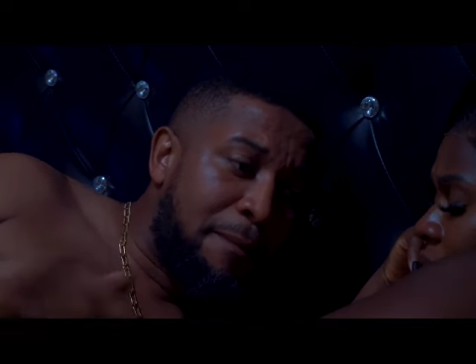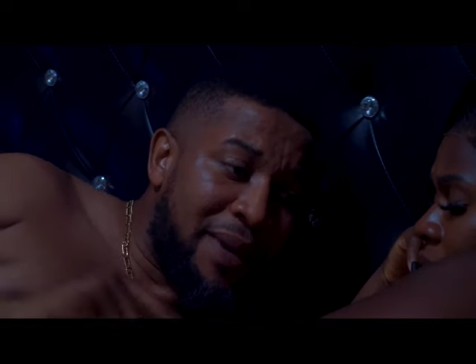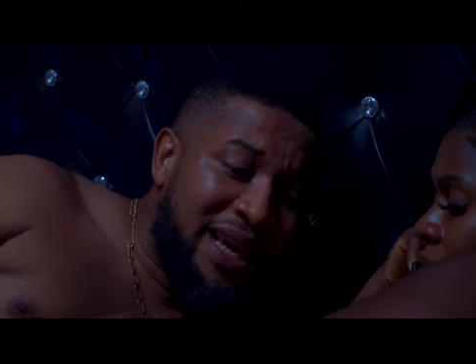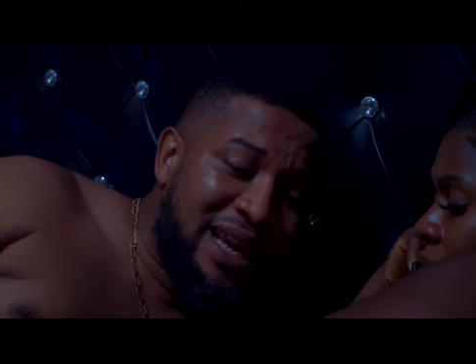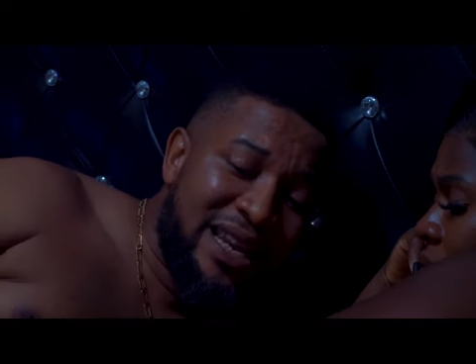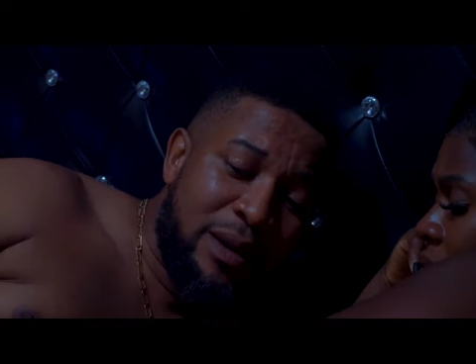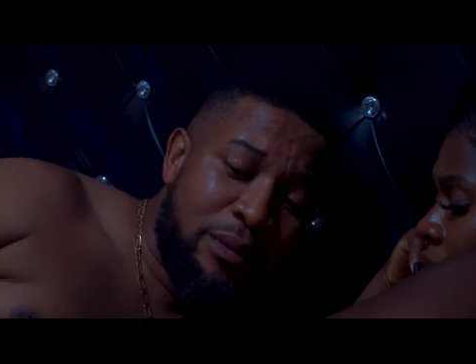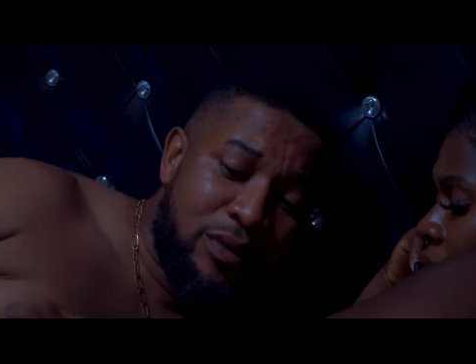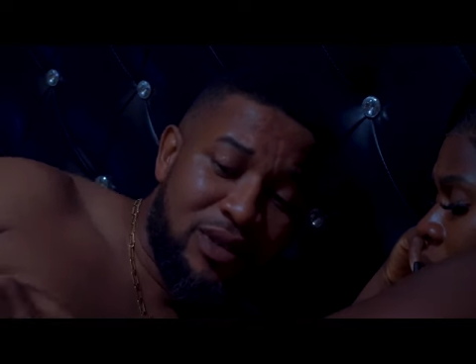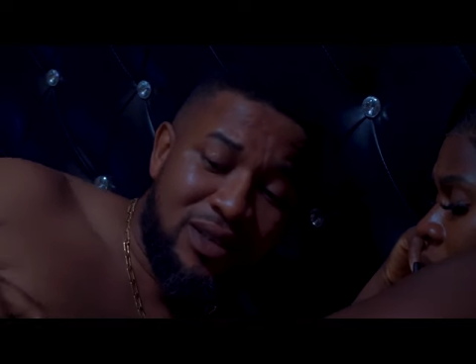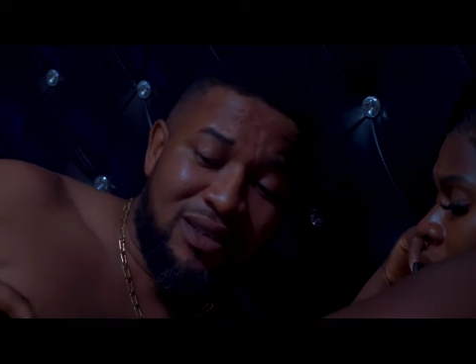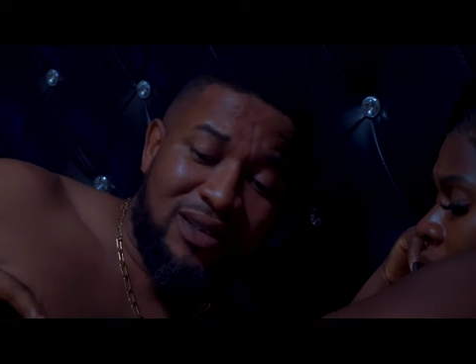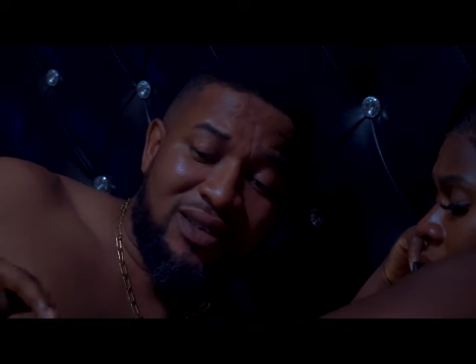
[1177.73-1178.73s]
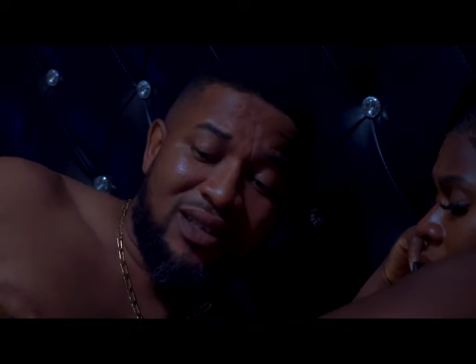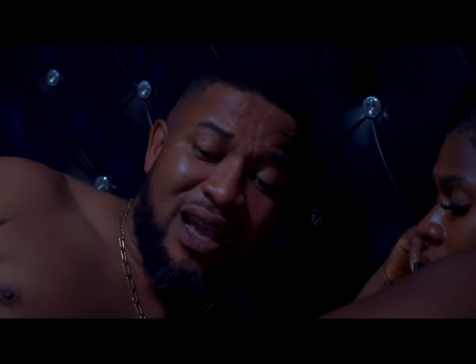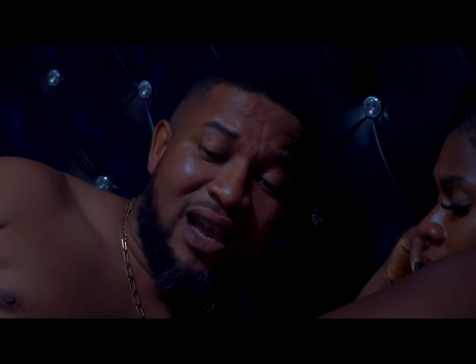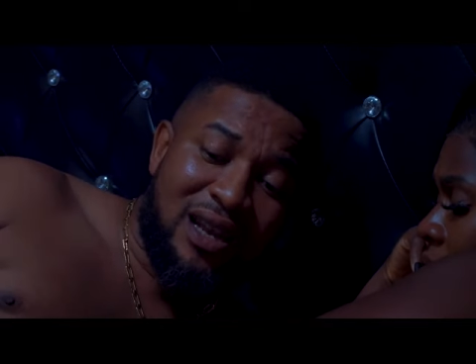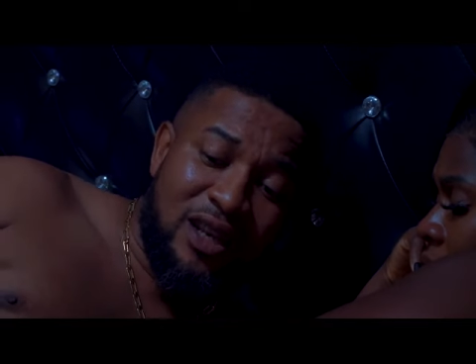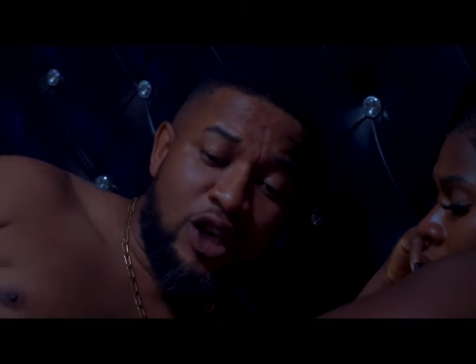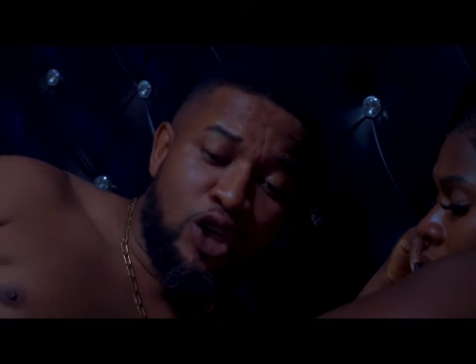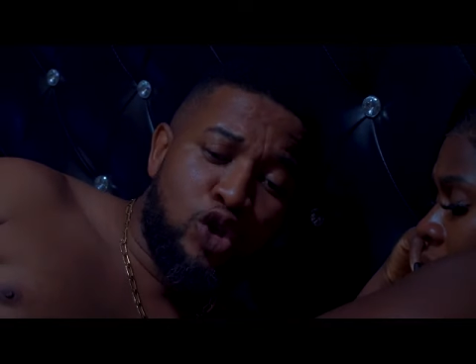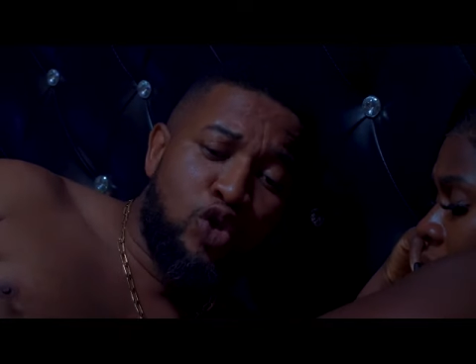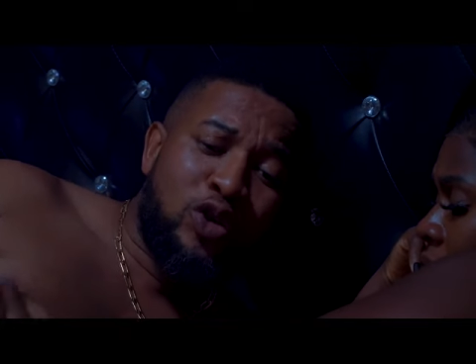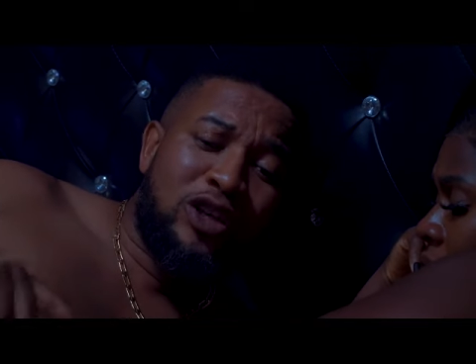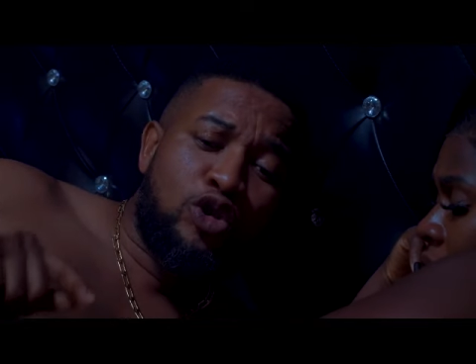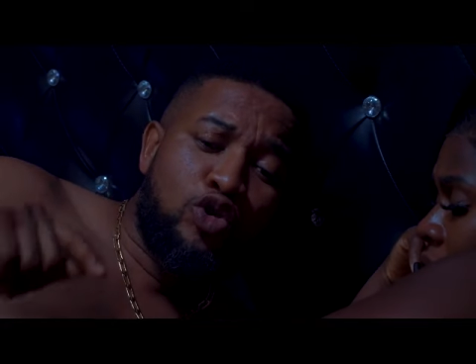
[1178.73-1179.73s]
Making them understand
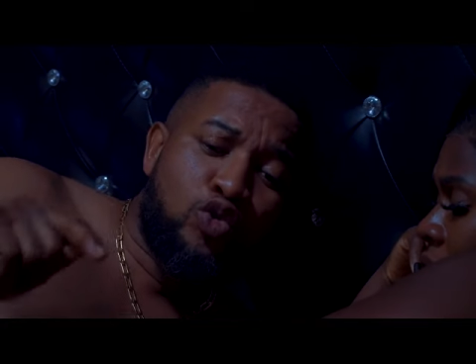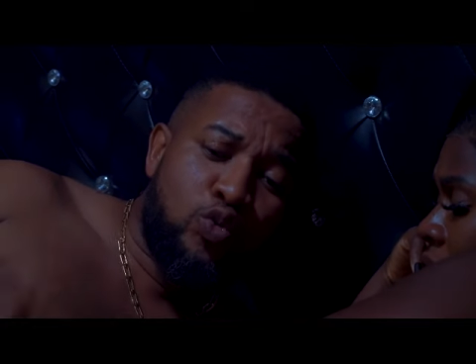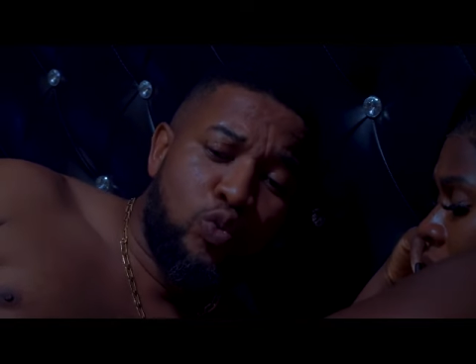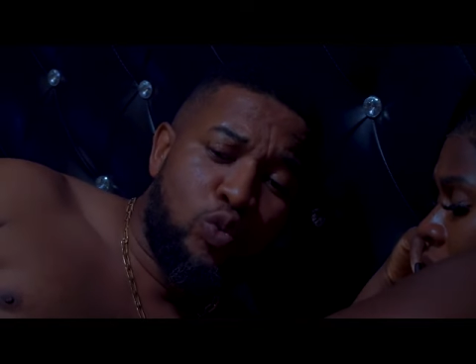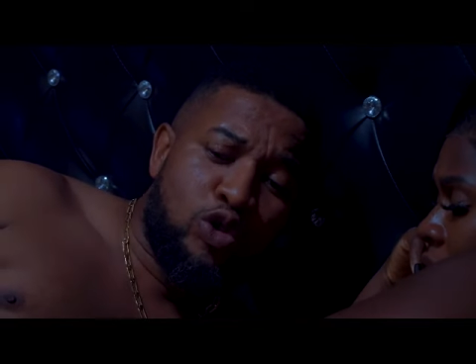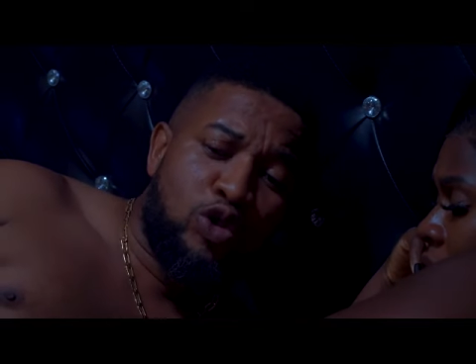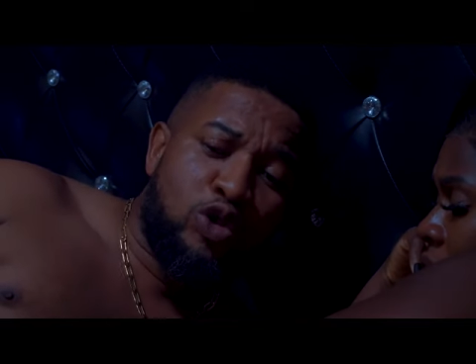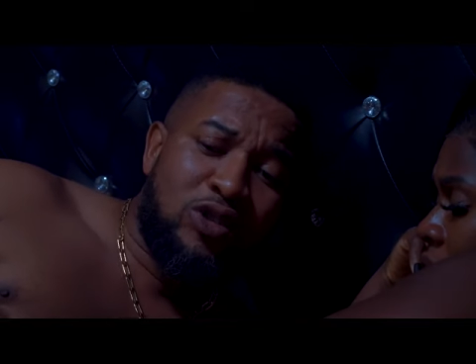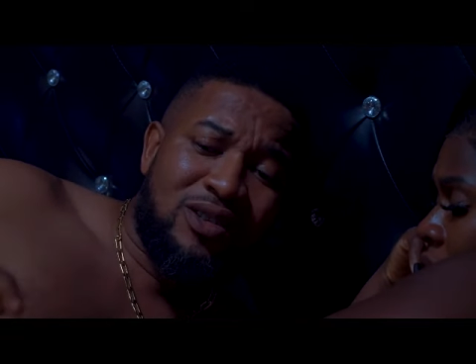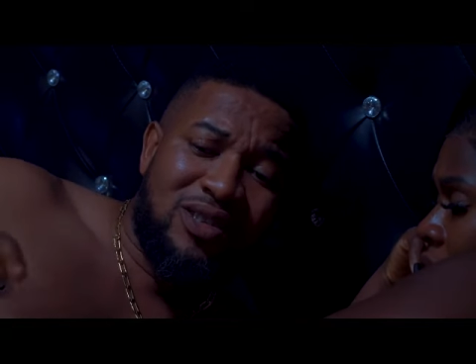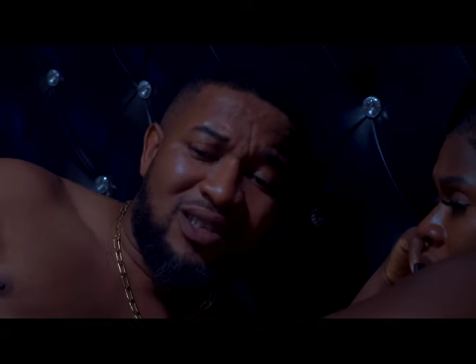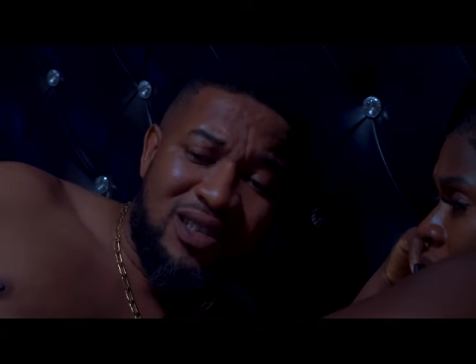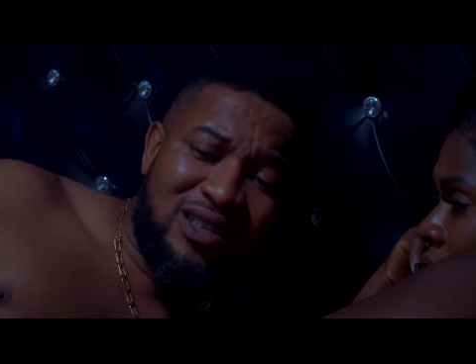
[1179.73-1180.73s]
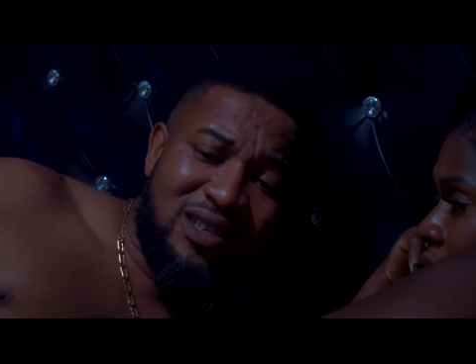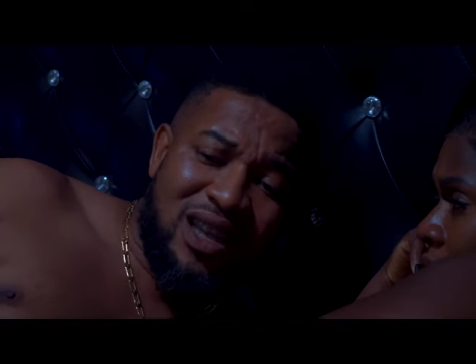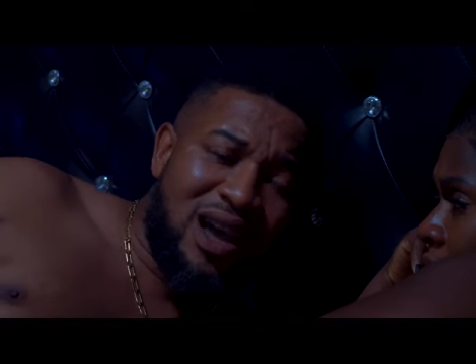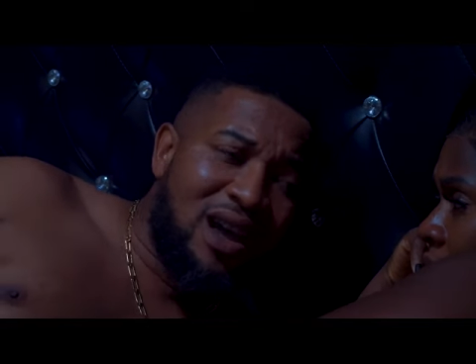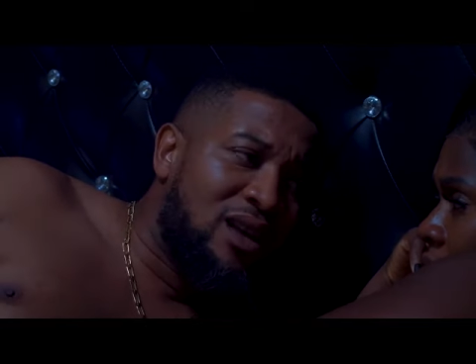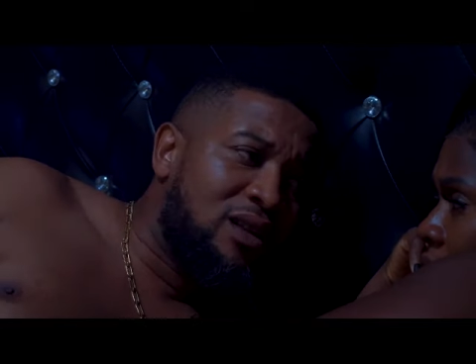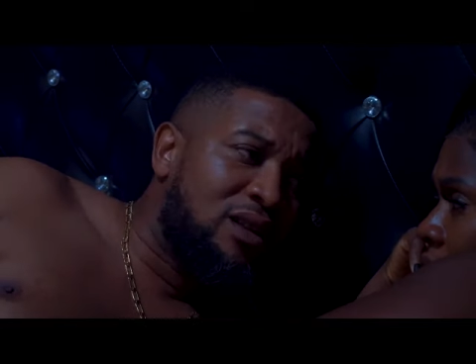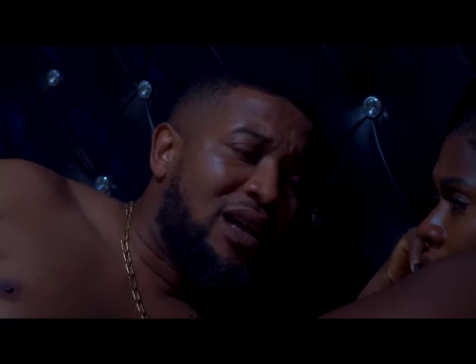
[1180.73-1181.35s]
you can do what your sister